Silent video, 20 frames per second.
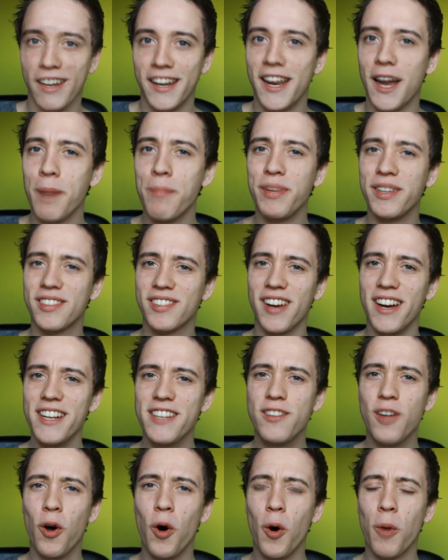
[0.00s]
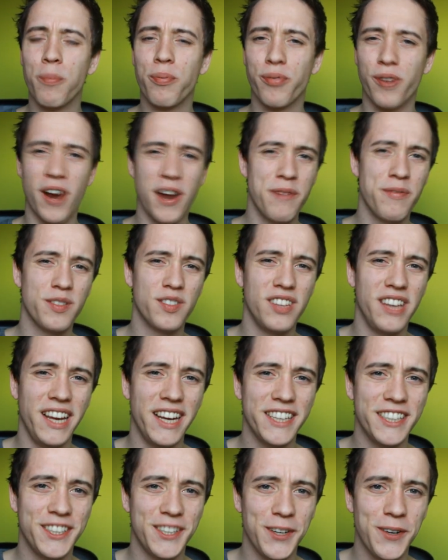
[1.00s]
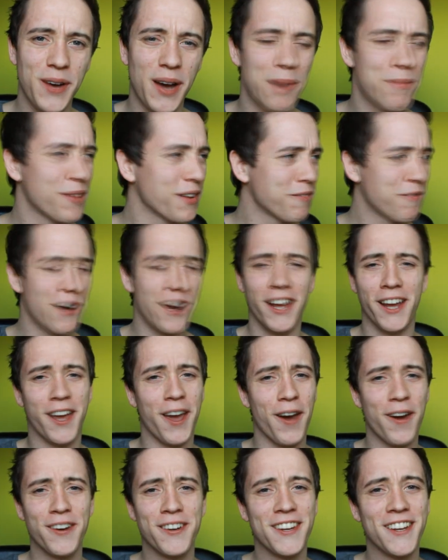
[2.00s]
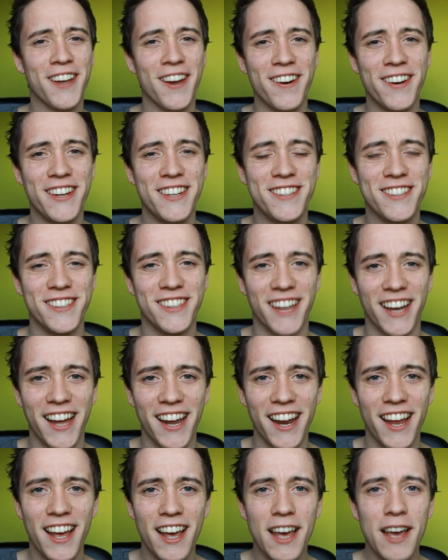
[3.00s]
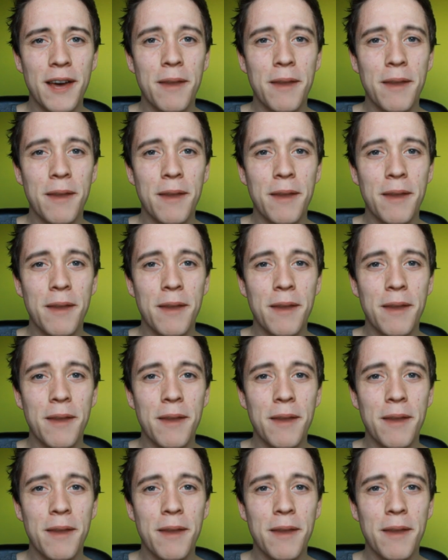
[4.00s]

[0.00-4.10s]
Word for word: Now, besides the whole privacy issue, I'm not really going to go into that,